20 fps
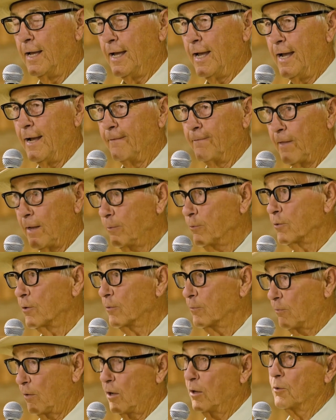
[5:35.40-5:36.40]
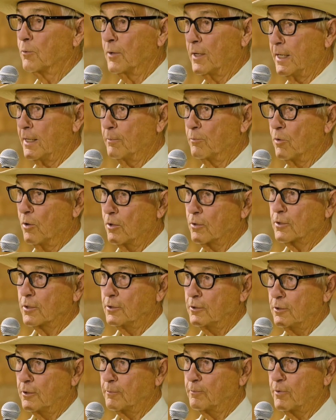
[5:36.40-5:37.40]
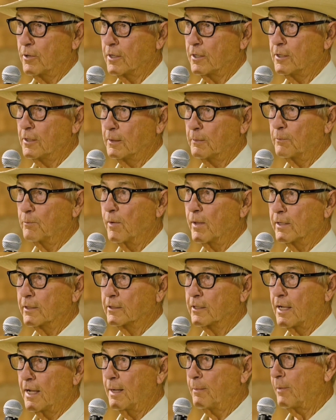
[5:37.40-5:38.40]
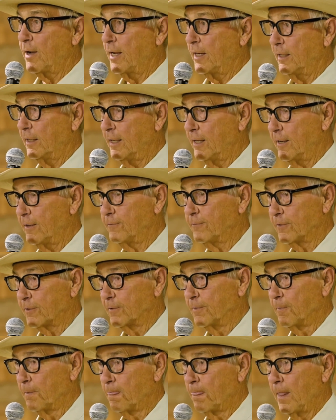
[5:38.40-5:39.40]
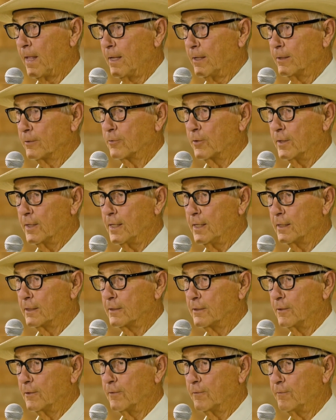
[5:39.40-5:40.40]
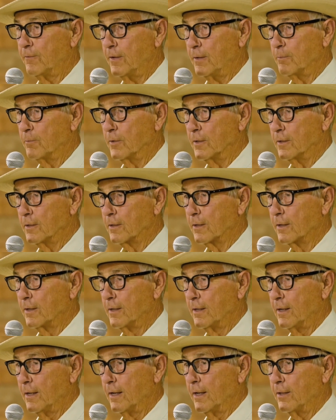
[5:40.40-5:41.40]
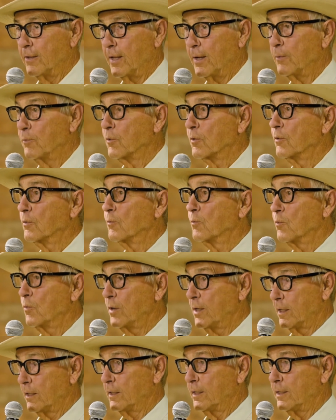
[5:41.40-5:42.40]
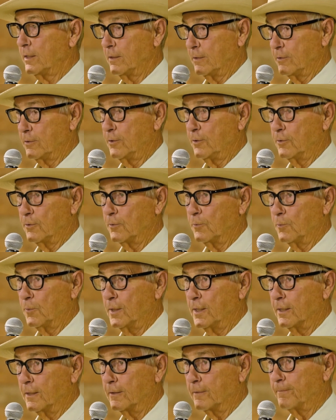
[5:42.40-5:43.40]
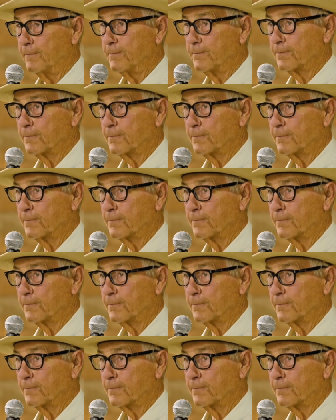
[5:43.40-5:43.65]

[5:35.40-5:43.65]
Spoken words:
And they were already broken, doing pretty good. By the time I left, toward the end of November, they were really doing well.